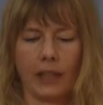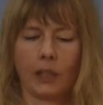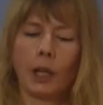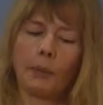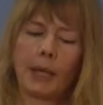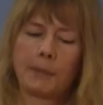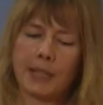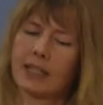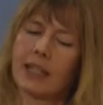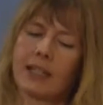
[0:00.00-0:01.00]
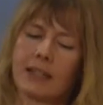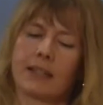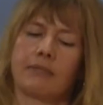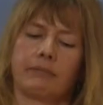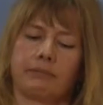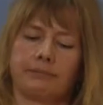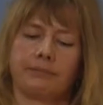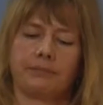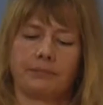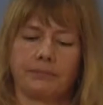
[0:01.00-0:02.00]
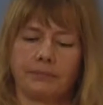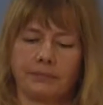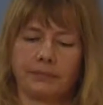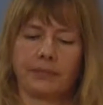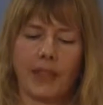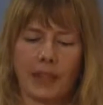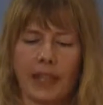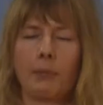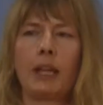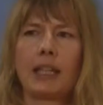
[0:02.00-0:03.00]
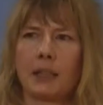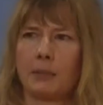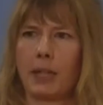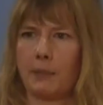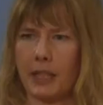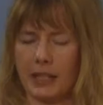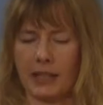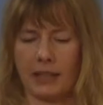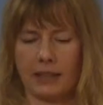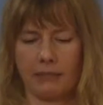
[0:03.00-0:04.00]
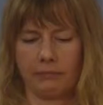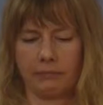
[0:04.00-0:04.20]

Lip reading: Not my business? They make it my business.